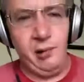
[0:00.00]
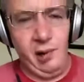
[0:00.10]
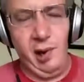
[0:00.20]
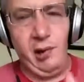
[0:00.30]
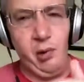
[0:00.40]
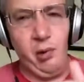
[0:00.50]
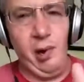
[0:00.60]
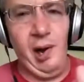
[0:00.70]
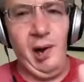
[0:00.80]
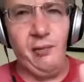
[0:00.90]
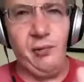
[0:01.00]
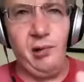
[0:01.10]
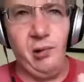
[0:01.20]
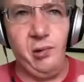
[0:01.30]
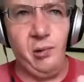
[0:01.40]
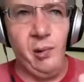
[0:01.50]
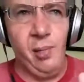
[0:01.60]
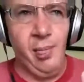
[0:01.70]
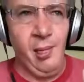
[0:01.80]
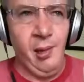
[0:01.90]
You have to,
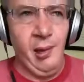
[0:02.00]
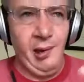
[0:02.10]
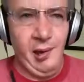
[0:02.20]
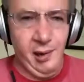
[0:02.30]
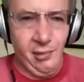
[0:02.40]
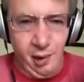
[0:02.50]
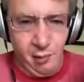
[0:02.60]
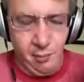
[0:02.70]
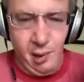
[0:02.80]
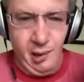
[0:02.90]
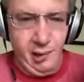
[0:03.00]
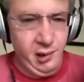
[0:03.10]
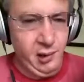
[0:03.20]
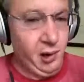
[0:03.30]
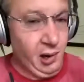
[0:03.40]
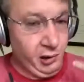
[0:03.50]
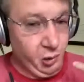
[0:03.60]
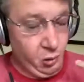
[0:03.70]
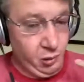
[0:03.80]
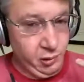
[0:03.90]
in their mind, not
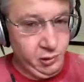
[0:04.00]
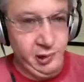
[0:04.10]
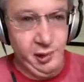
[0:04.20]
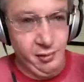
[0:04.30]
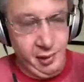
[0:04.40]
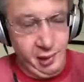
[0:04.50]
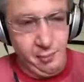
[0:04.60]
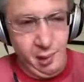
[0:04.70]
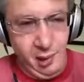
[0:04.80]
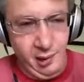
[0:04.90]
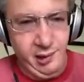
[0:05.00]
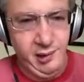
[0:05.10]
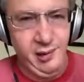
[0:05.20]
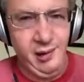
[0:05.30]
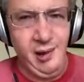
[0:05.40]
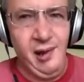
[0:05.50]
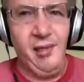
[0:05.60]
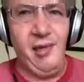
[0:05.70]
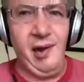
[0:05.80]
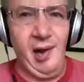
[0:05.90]
yours, in their mind,
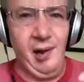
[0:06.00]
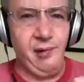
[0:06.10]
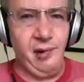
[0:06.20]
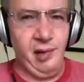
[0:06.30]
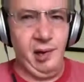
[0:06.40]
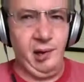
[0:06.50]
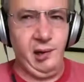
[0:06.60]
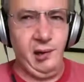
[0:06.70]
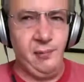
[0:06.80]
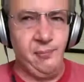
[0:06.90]
they have to think